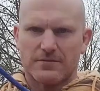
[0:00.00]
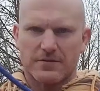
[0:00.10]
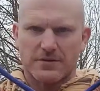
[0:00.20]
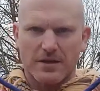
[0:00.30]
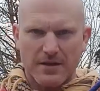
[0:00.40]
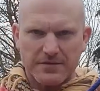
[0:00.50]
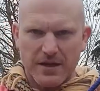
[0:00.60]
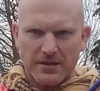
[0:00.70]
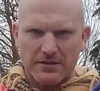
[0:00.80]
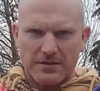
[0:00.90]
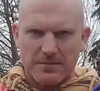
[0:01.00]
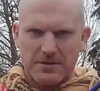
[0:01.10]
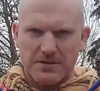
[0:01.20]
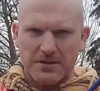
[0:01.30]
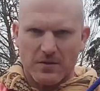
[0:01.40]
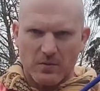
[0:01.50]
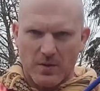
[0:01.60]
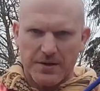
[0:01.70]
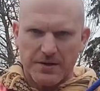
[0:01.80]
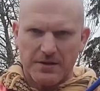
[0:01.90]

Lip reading: a soft shackle is I'm going to stick one